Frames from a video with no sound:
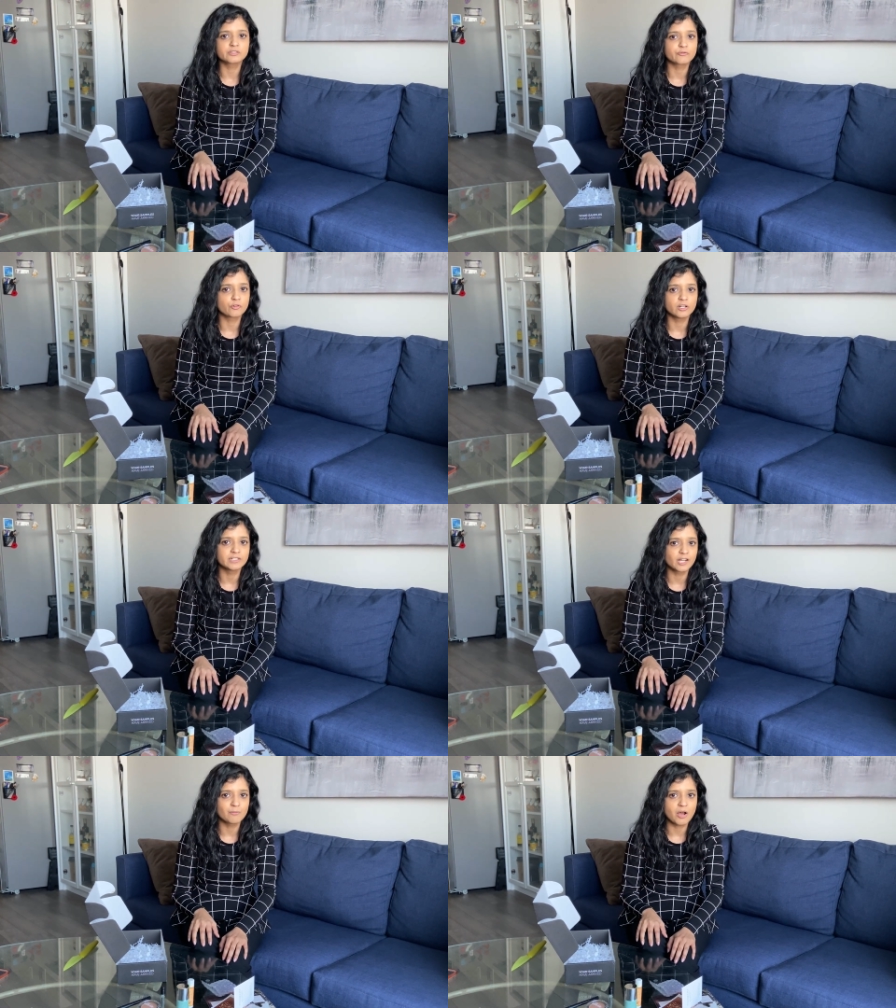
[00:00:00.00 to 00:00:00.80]
for a
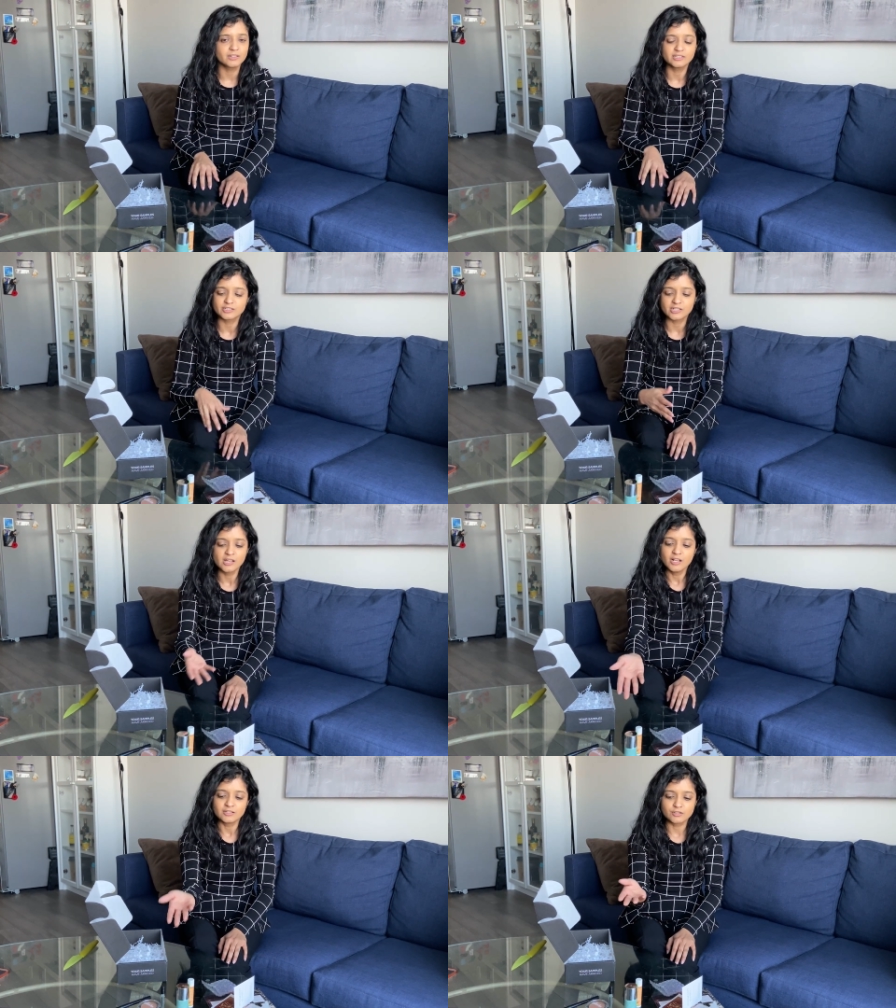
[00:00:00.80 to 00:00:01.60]
nail polish.
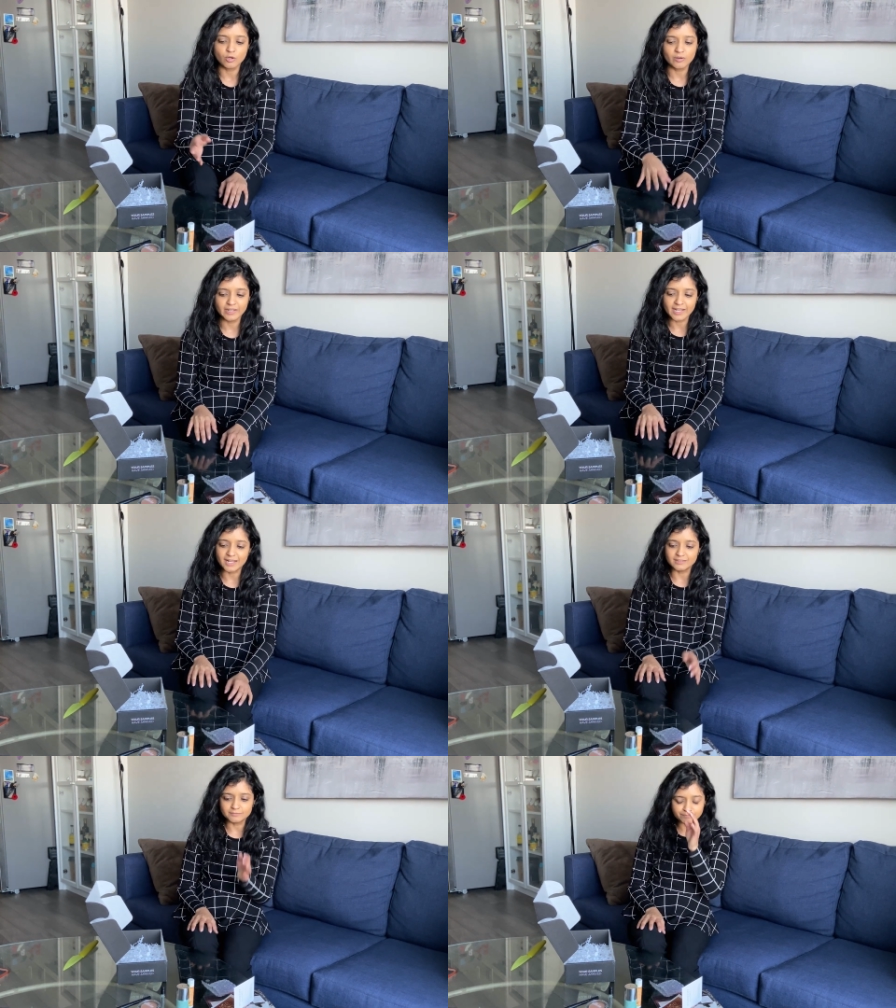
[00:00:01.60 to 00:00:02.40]
So
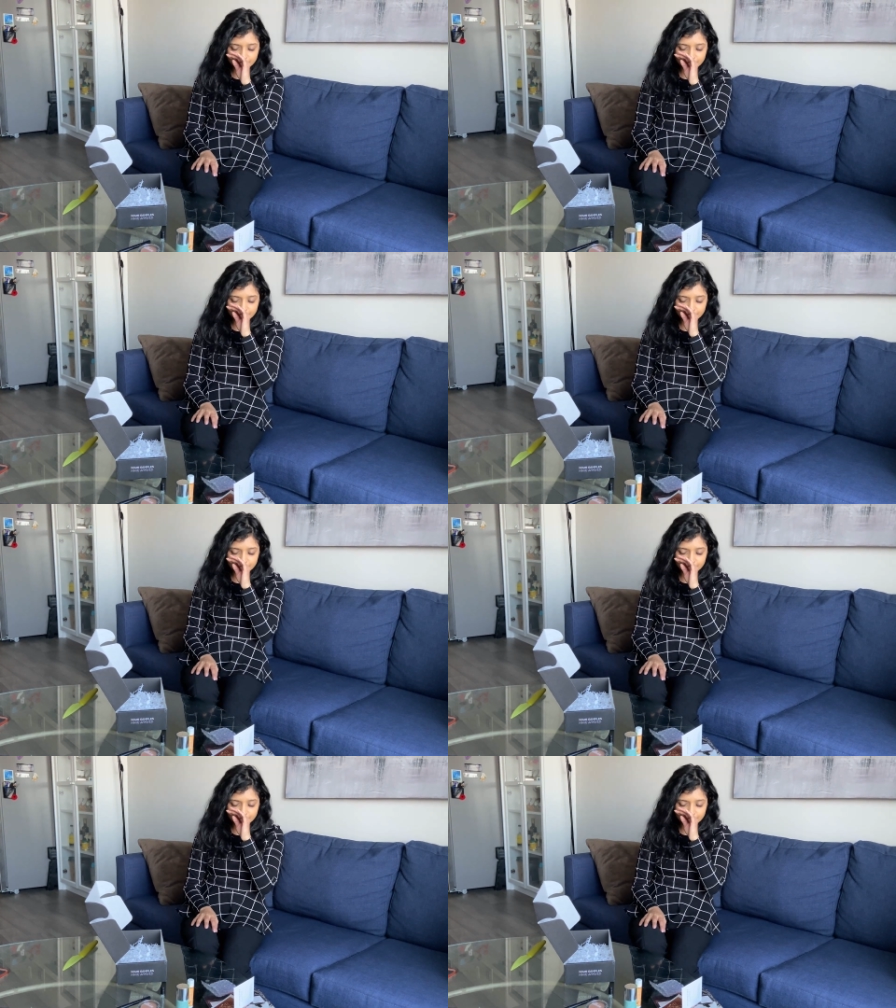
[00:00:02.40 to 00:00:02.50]
again,